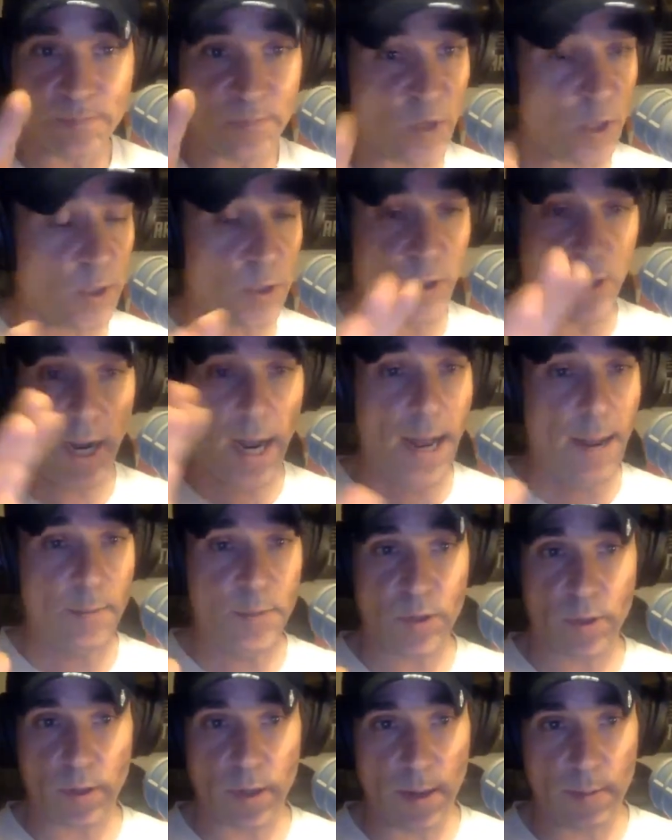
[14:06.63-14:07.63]
Their jobs
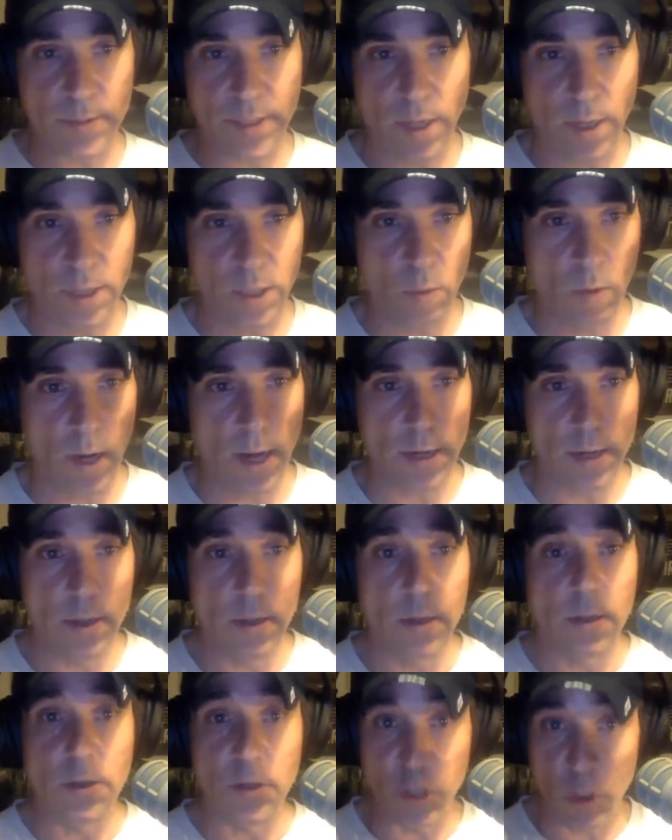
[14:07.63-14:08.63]
or I'm telling you what,
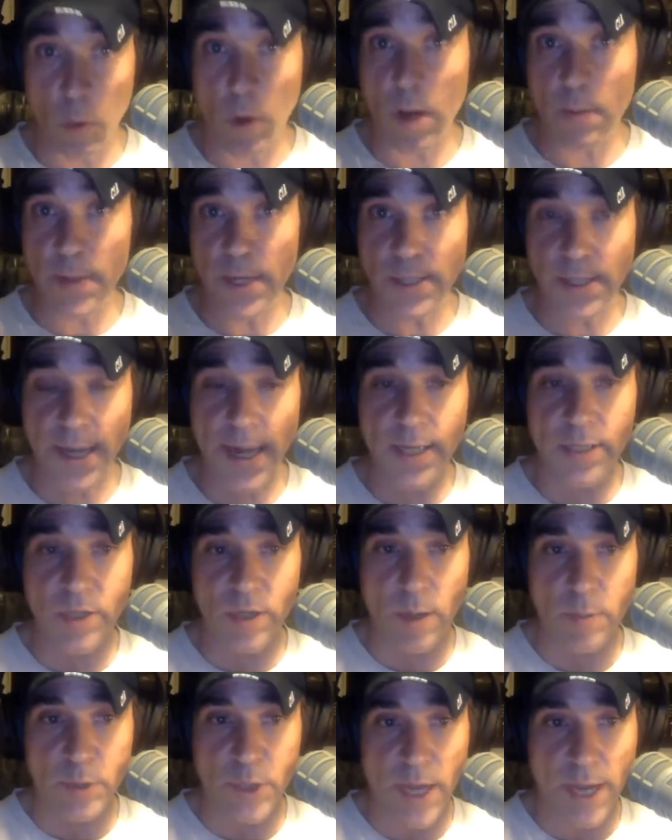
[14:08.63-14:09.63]
do you want to be a test
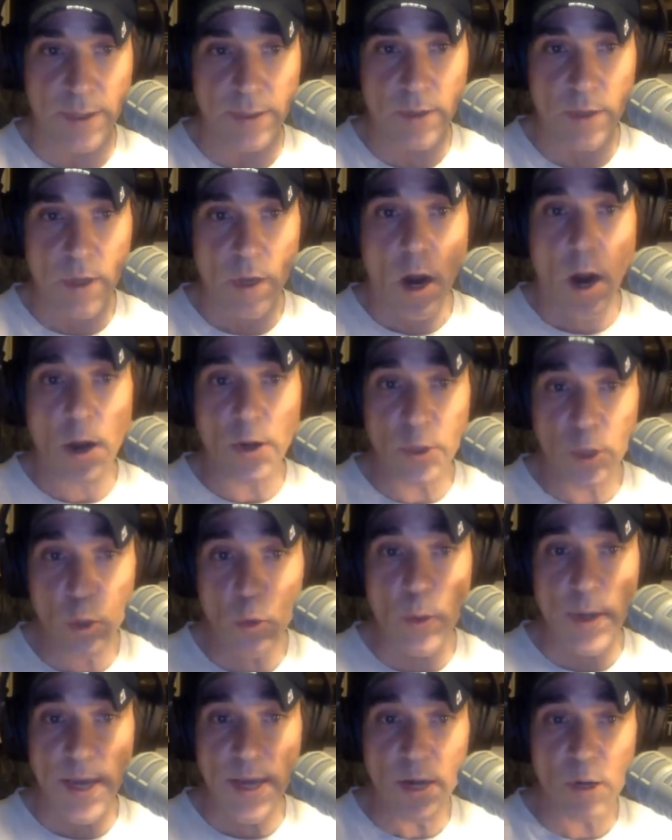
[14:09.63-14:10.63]
subject? Are
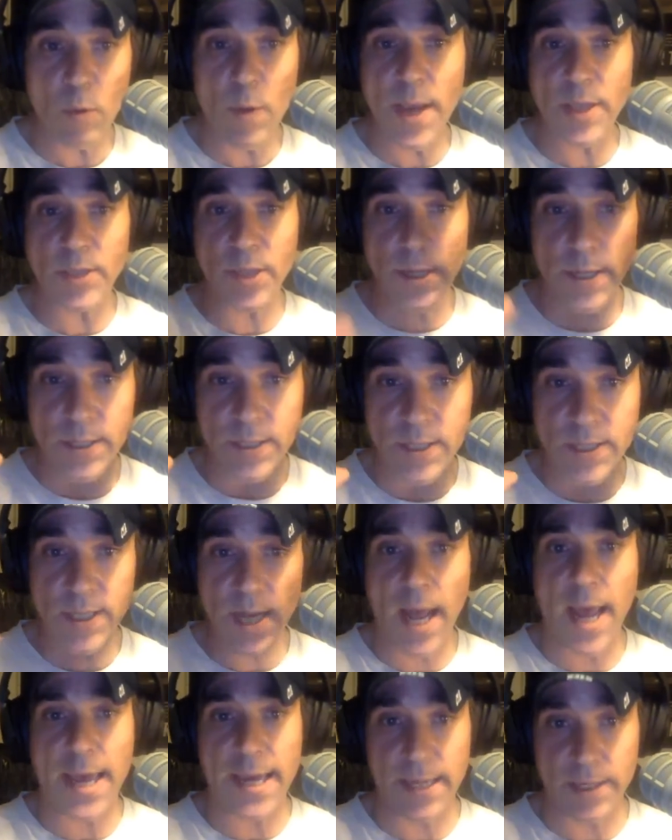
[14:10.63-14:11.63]
you interested in
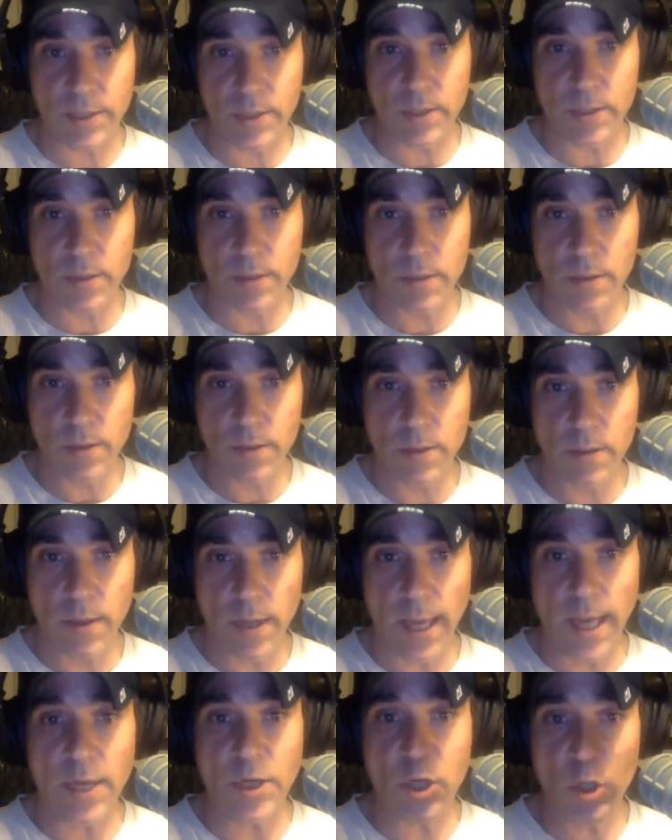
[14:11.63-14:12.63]
science?
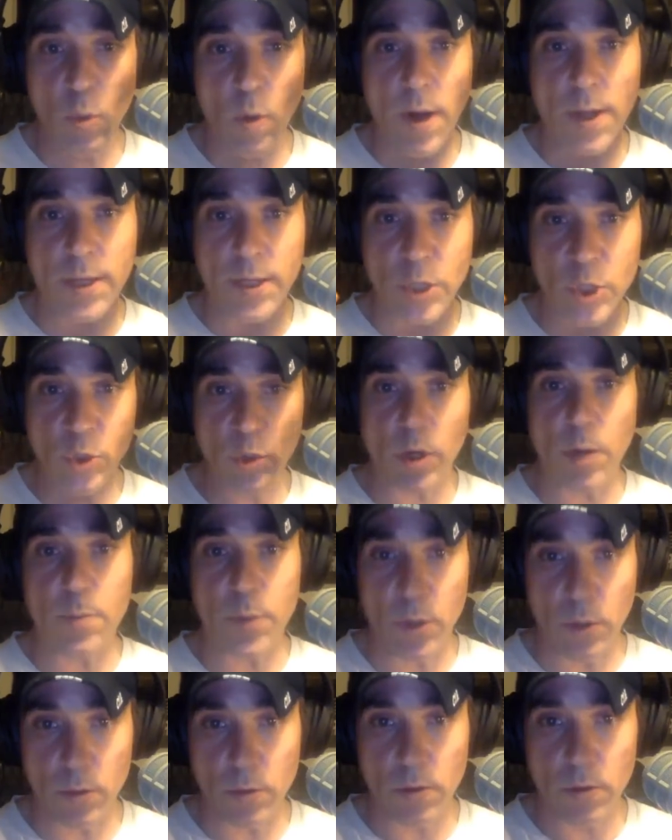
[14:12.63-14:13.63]
And do you want to
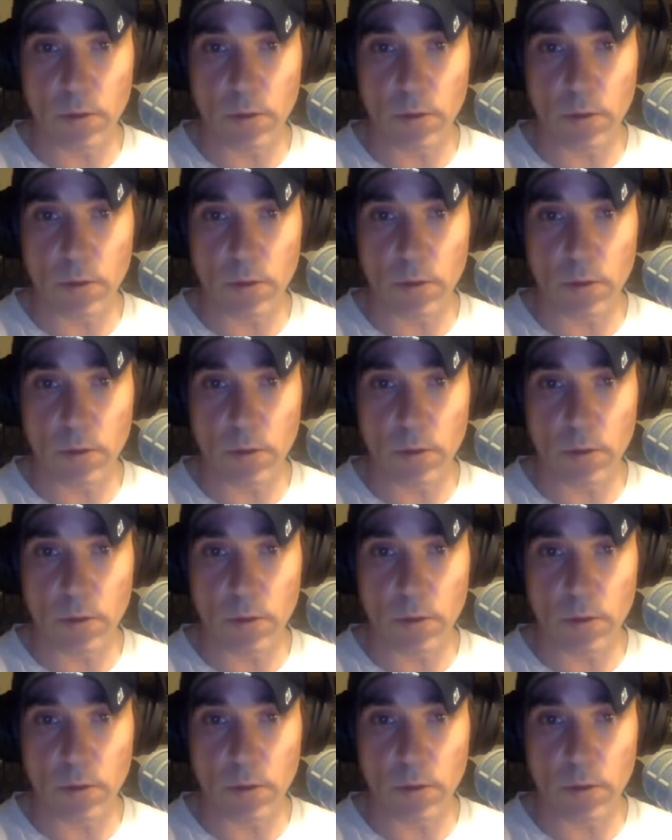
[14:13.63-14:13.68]
contribute